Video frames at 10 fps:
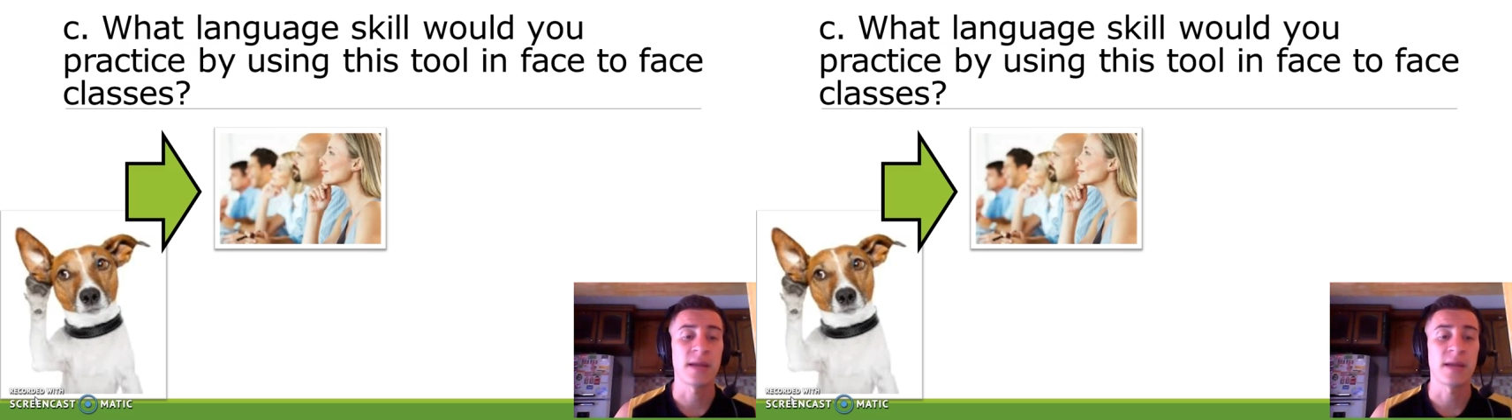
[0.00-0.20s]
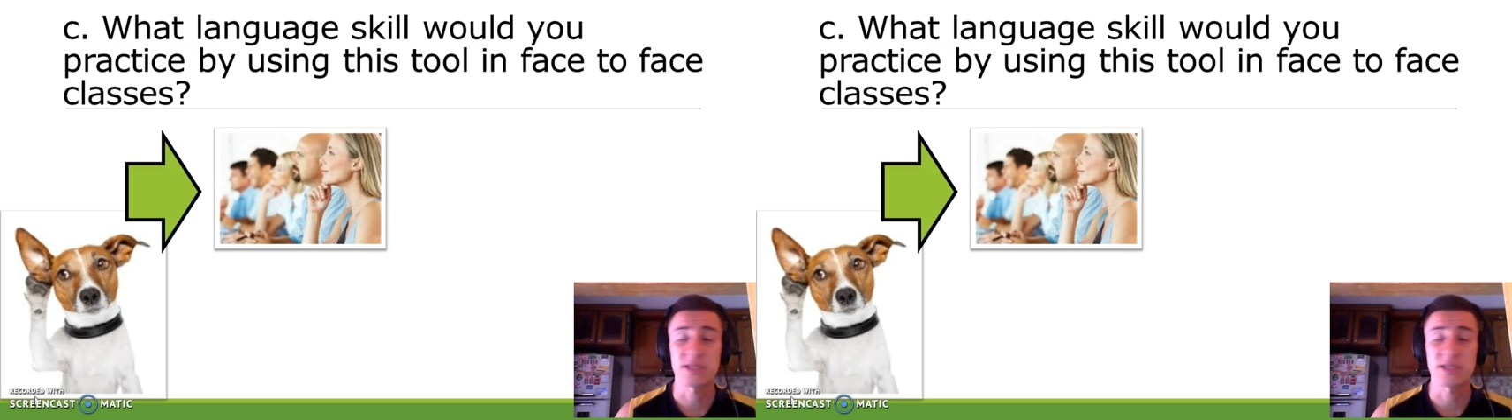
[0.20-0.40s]

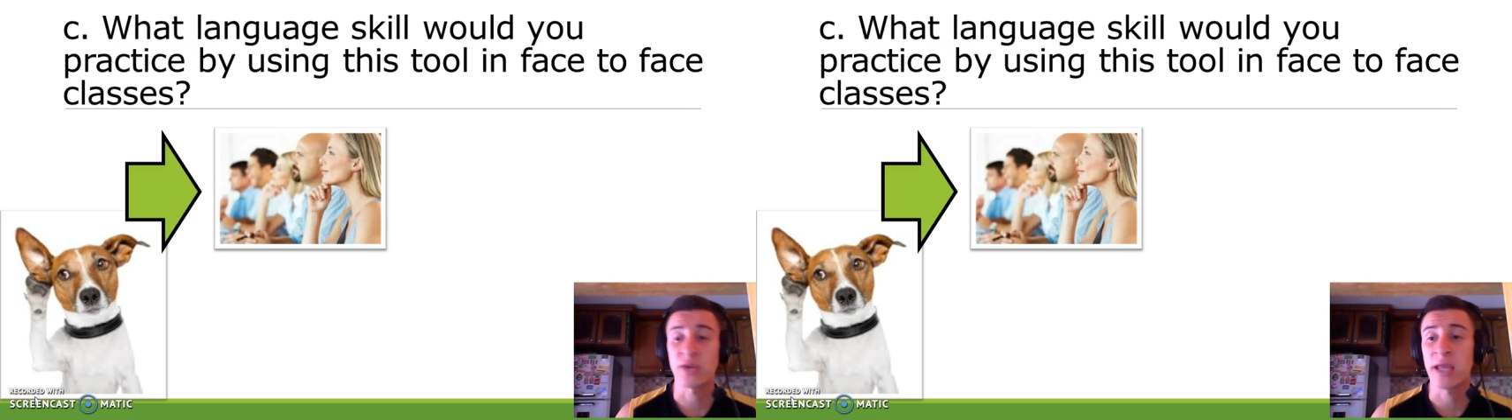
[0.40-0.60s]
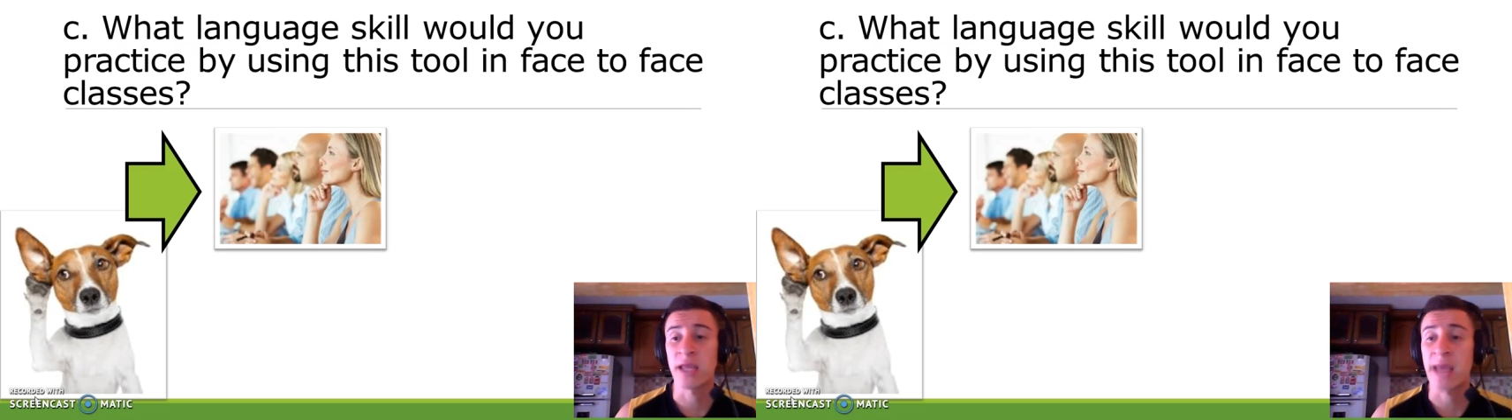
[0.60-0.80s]
and it's
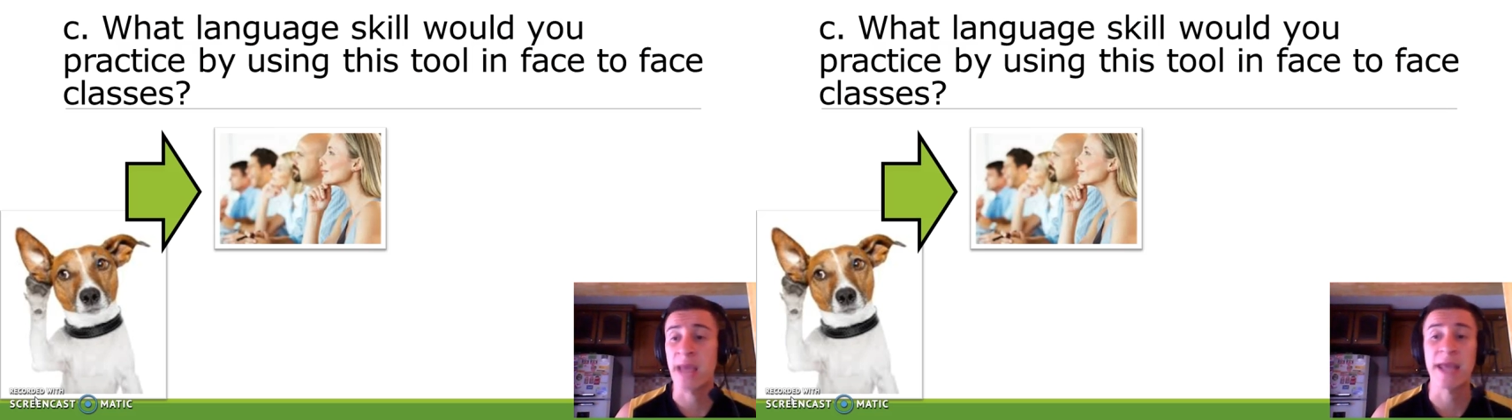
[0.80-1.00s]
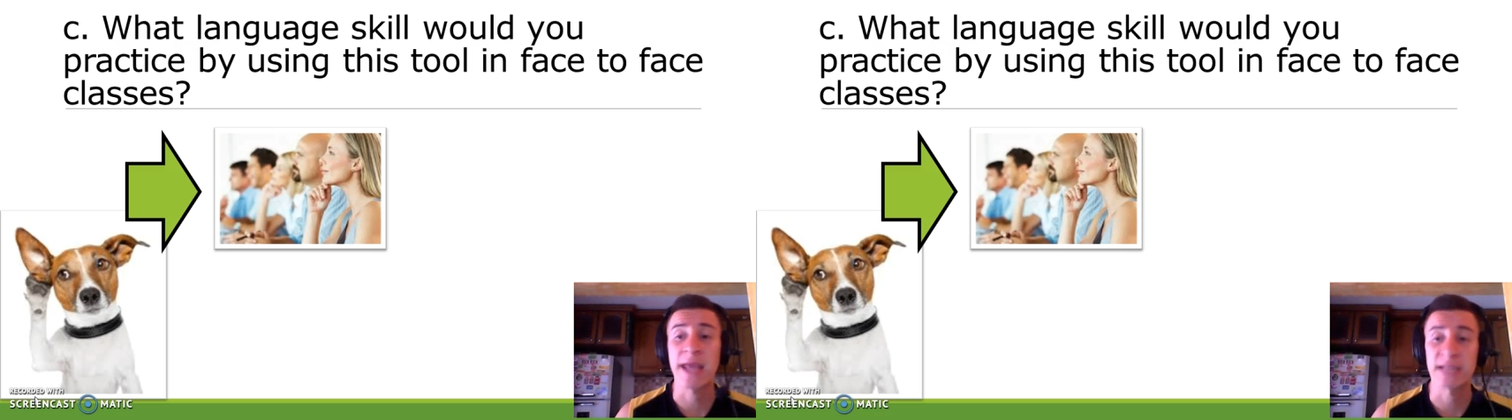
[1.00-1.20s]
really
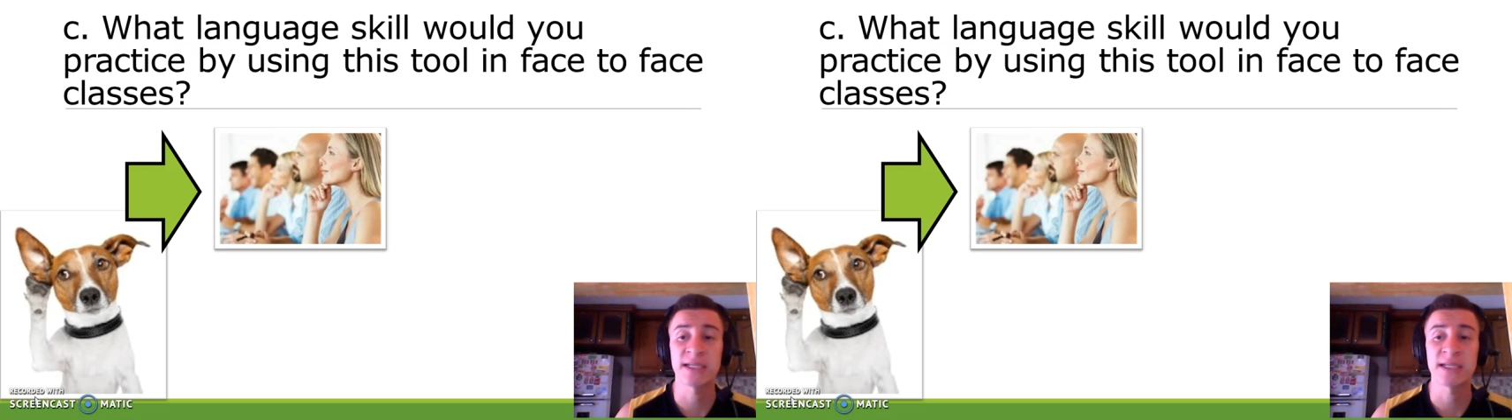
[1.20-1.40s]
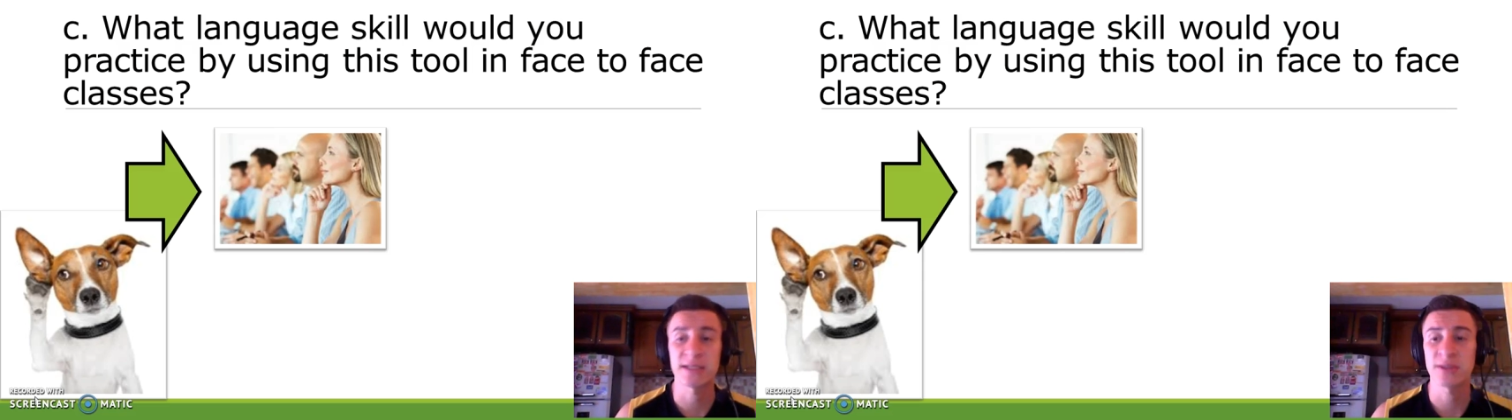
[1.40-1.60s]

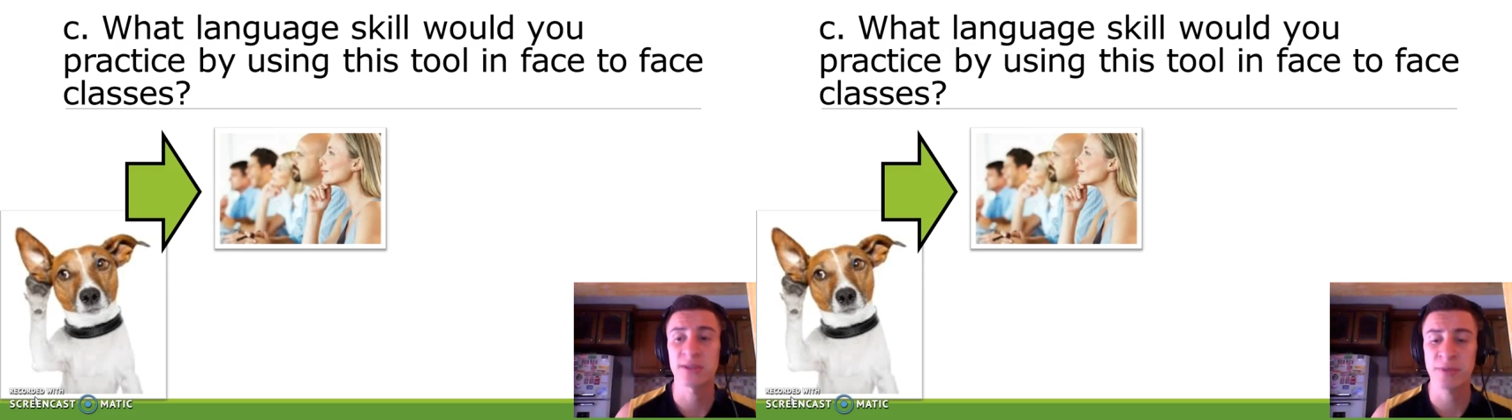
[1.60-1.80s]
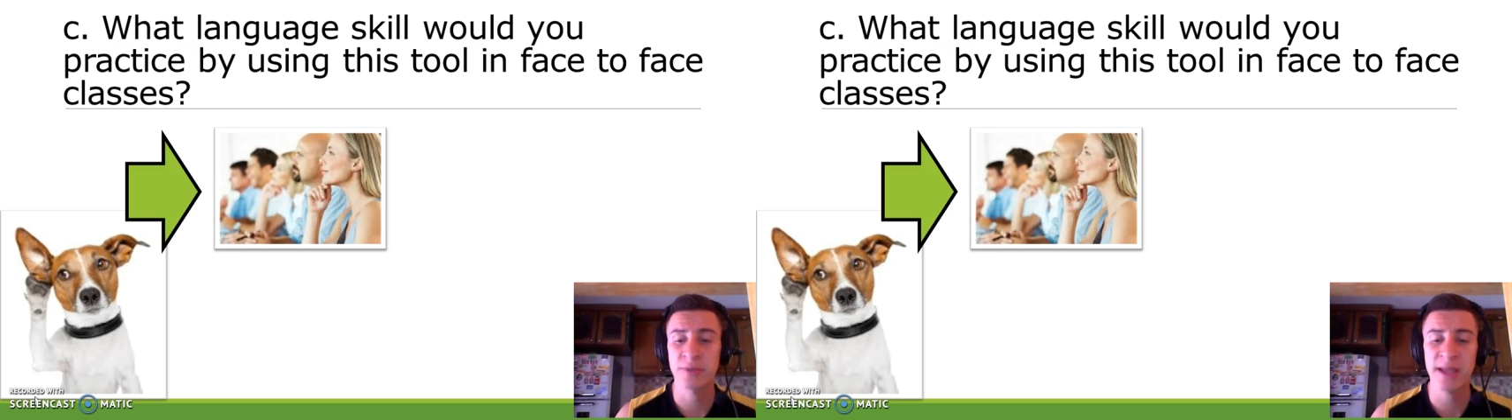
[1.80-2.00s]
eye-catching,
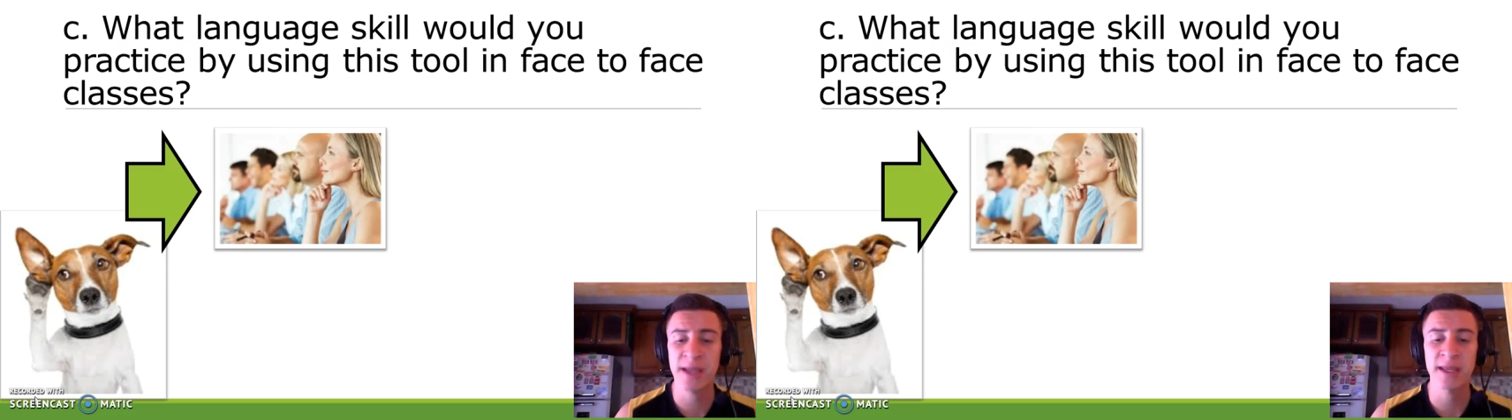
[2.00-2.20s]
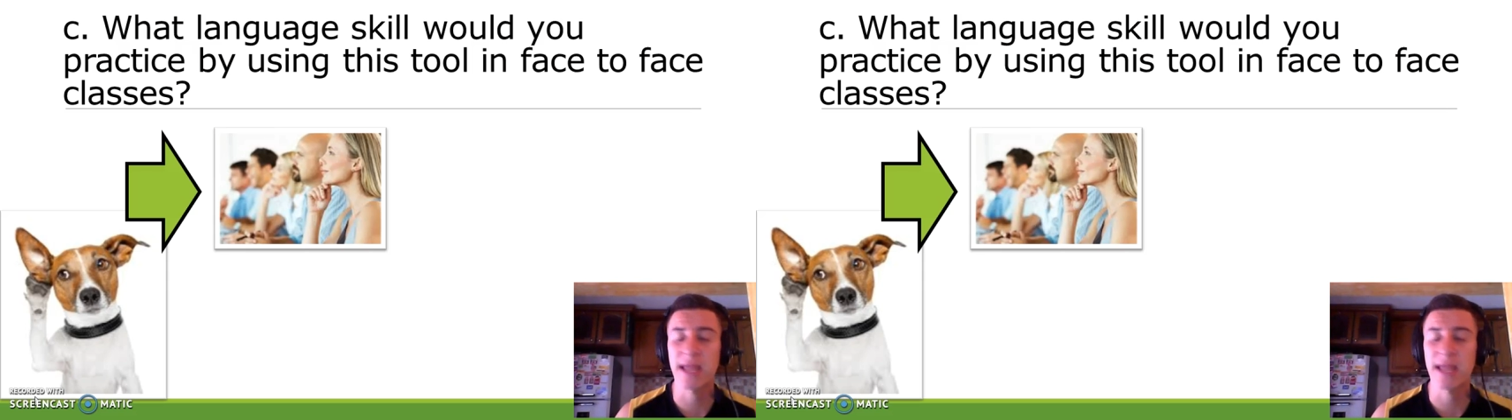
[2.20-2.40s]
you
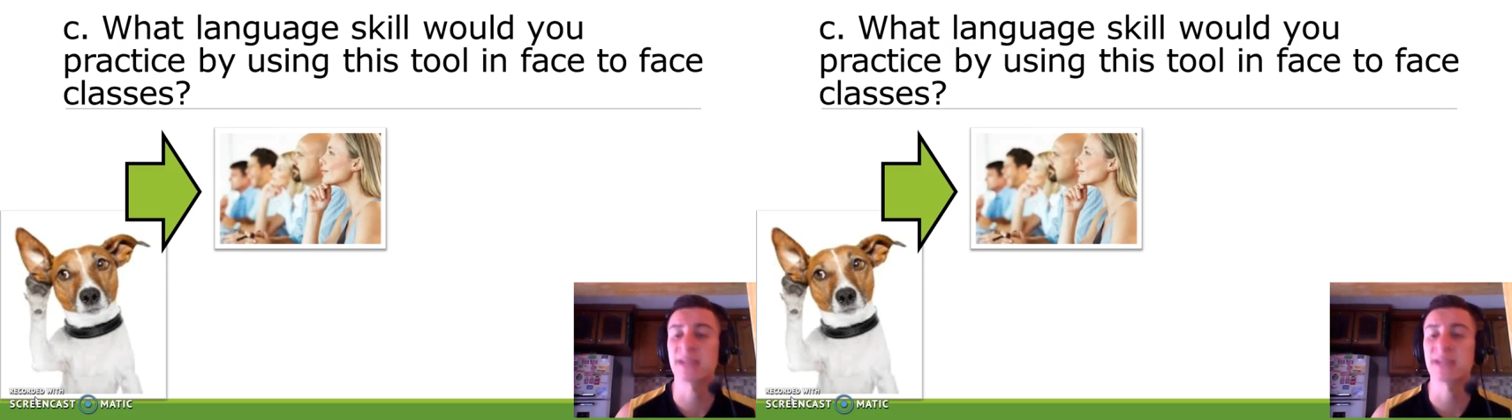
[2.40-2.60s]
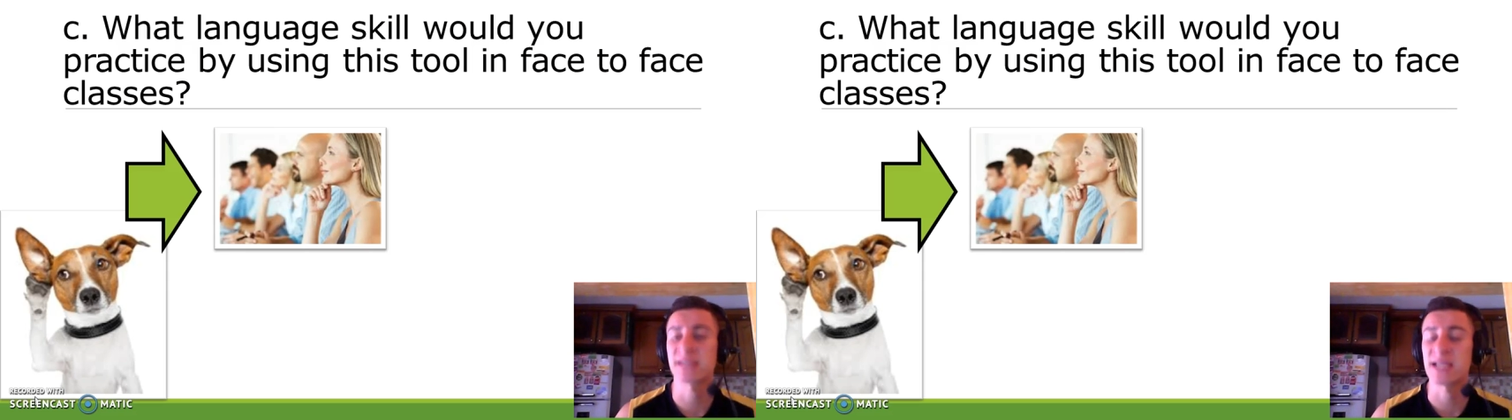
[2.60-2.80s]
might get